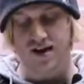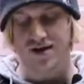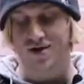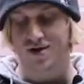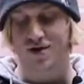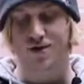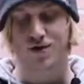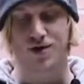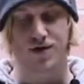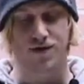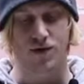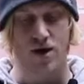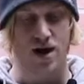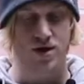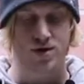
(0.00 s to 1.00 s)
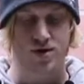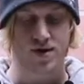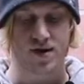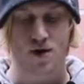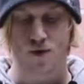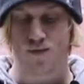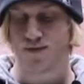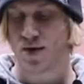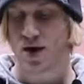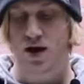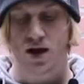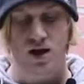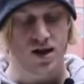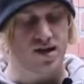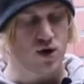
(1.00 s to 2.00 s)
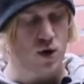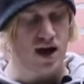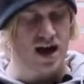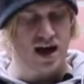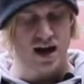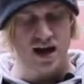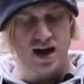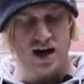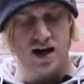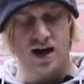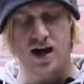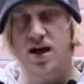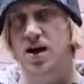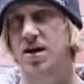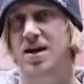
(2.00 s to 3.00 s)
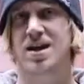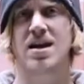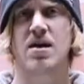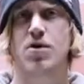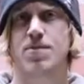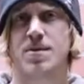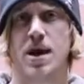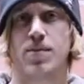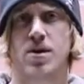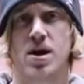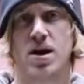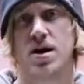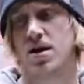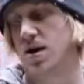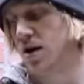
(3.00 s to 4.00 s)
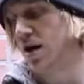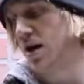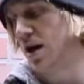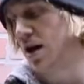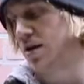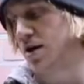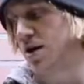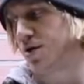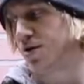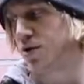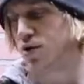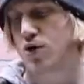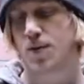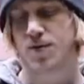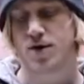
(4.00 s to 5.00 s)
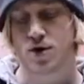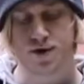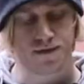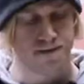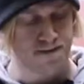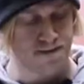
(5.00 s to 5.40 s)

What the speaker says: is gonna look really fresh. So let's go ahead and get that grip tape cut, and then I'll throw the grips on.